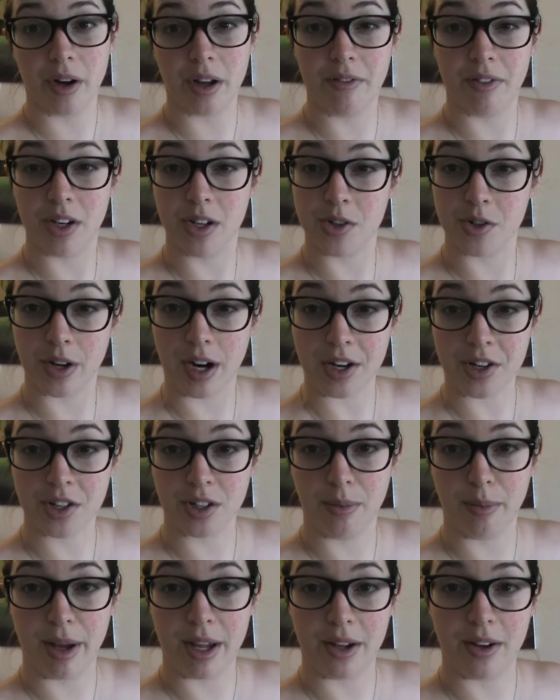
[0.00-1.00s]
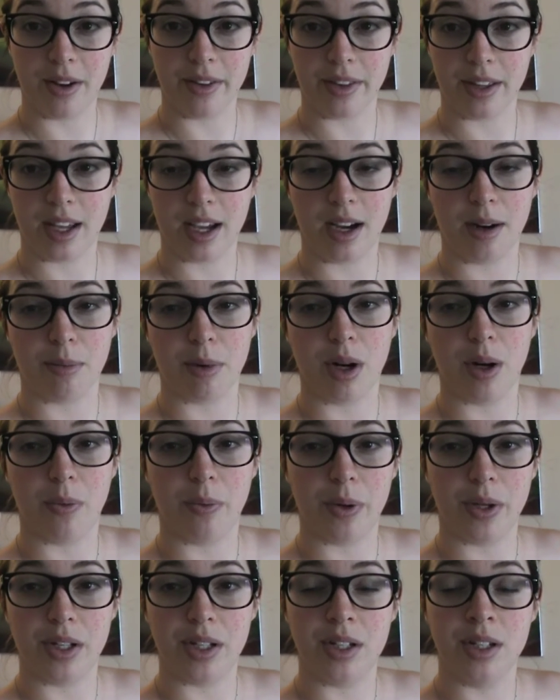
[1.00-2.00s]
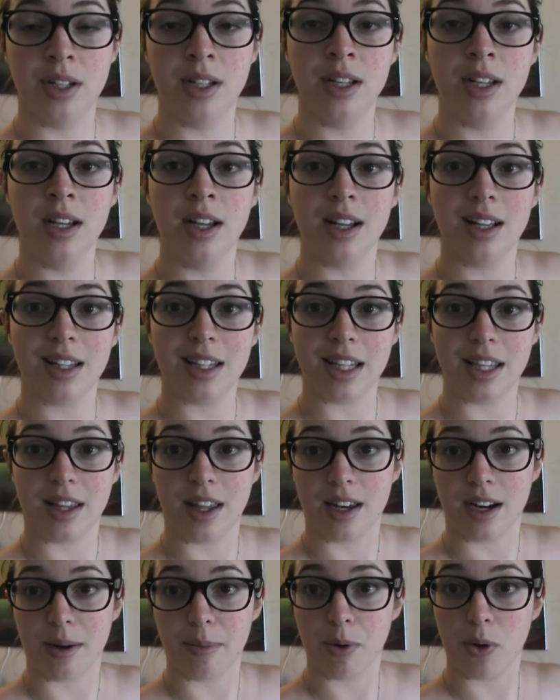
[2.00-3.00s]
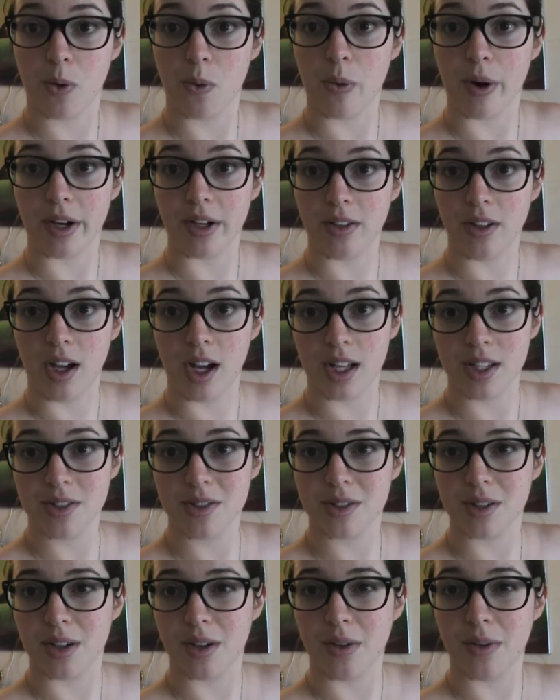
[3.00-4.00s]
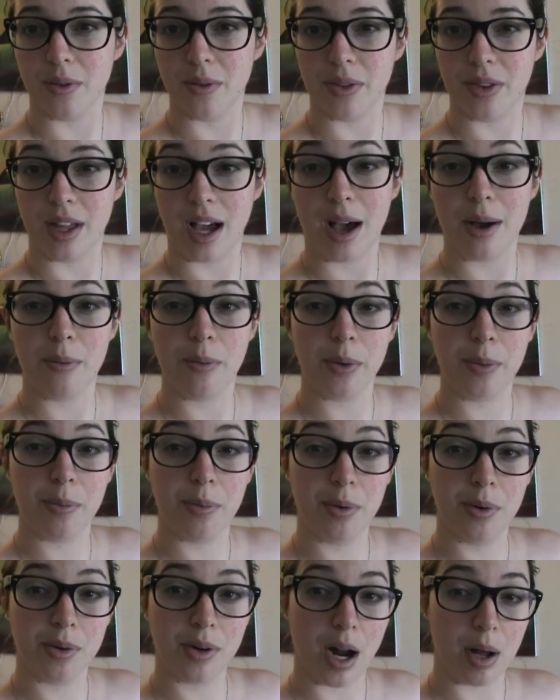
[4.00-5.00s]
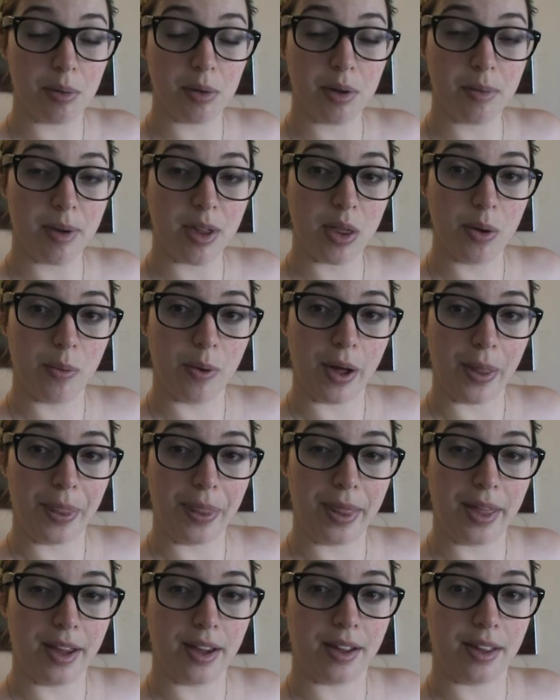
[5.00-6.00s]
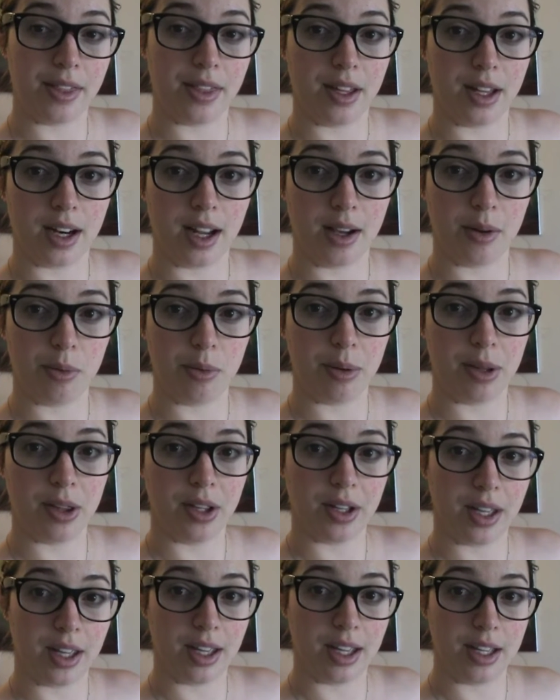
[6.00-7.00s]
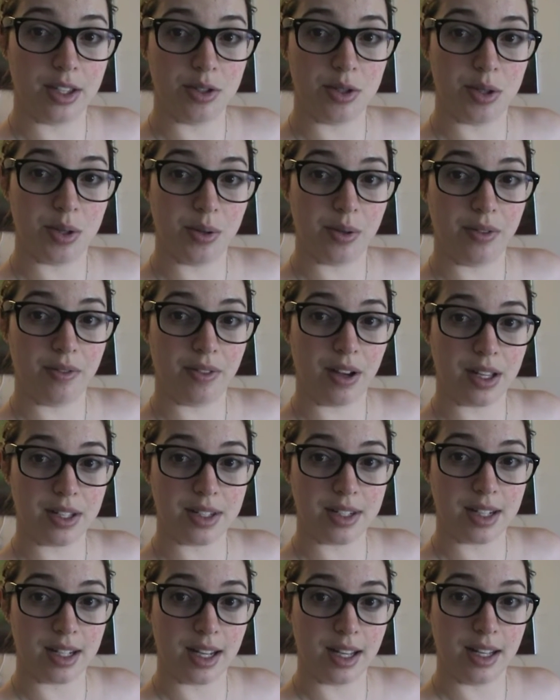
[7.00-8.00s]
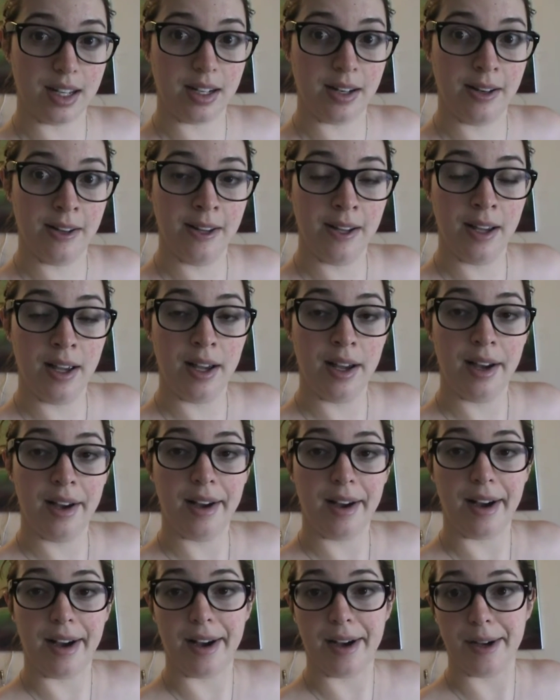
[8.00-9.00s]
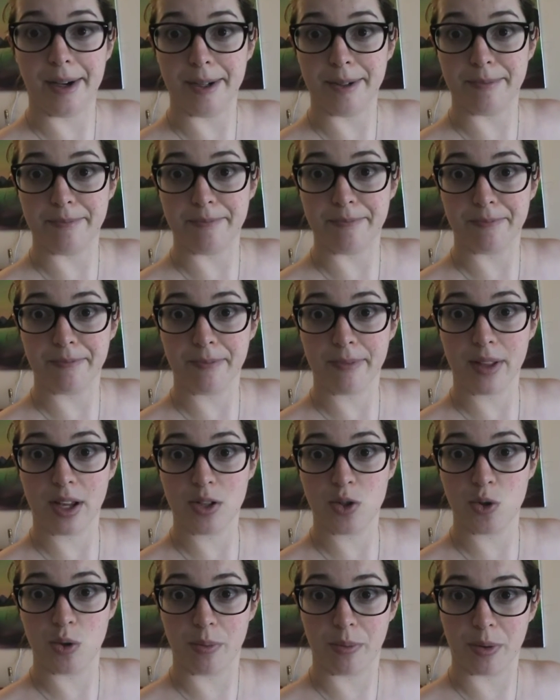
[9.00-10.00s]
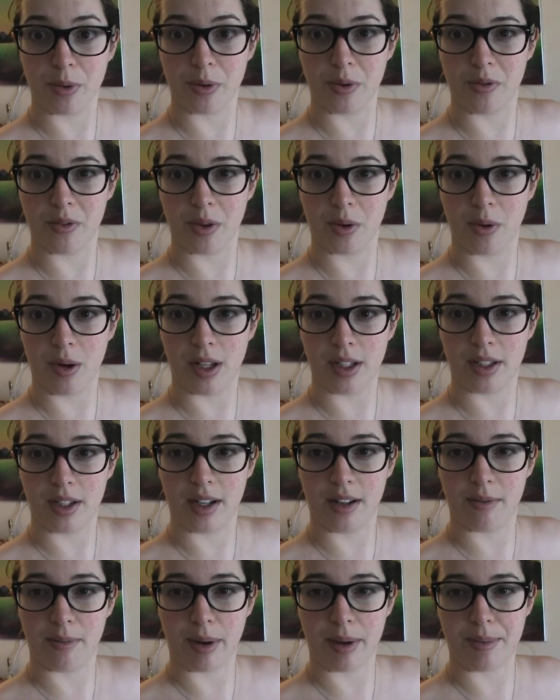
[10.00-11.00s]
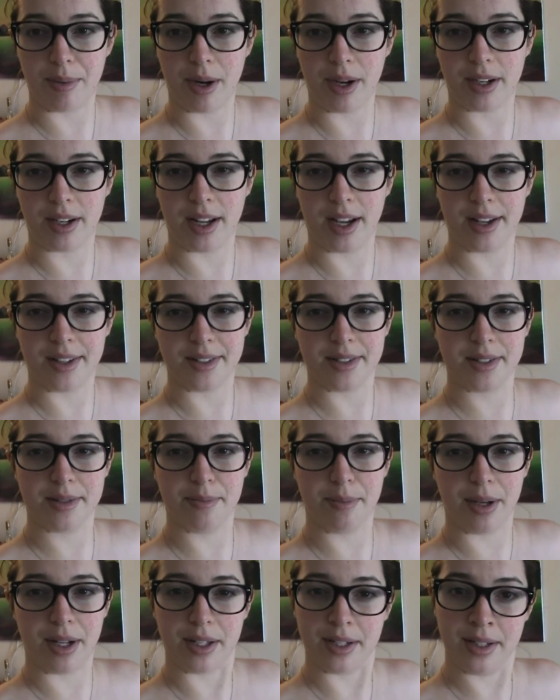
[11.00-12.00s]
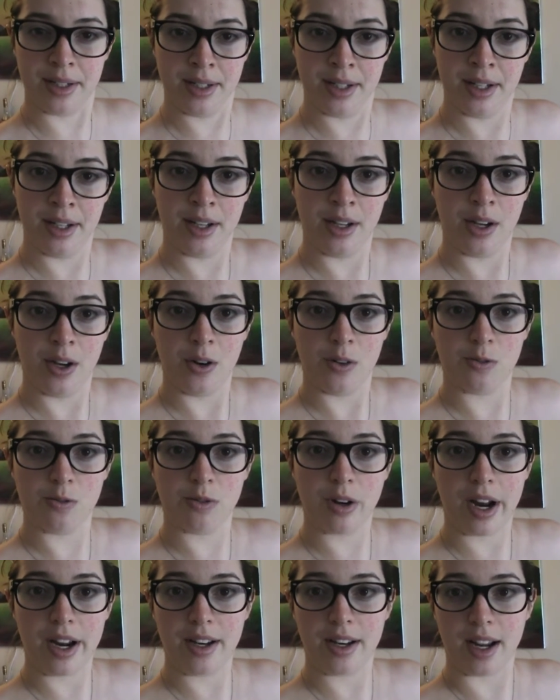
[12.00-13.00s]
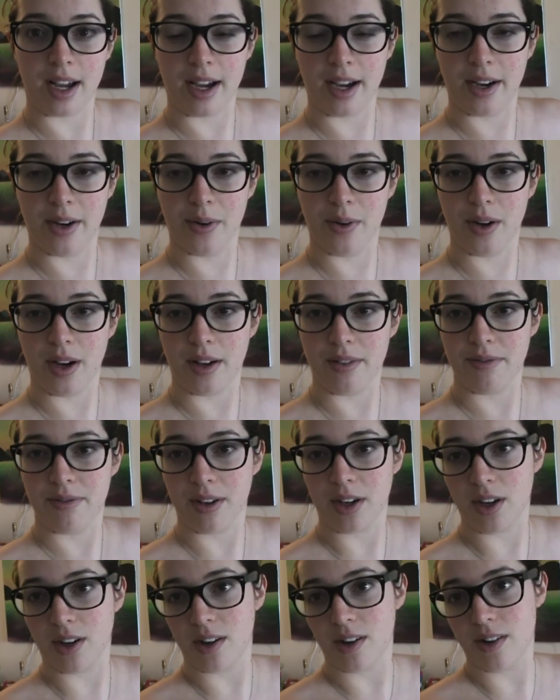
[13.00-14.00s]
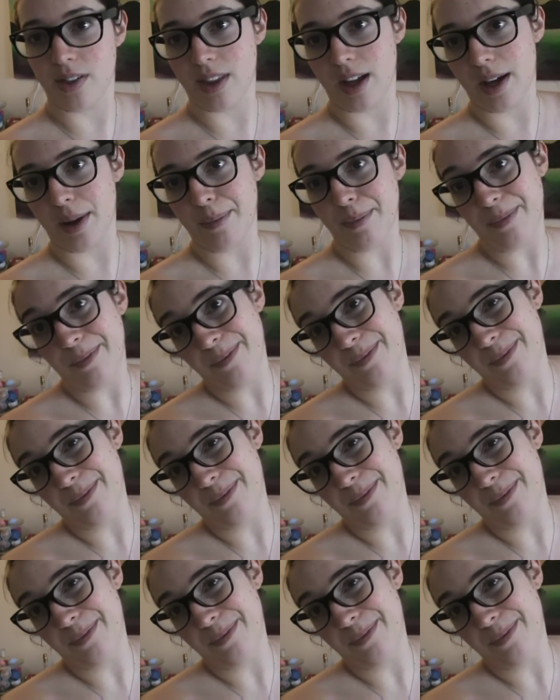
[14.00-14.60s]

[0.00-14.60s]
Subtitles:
even a directional mic on the camera, would clean that up quite a lot. So that would probably be the one thing that I would be looking into investing in, to improve the quality of my podcast. But right now I figure that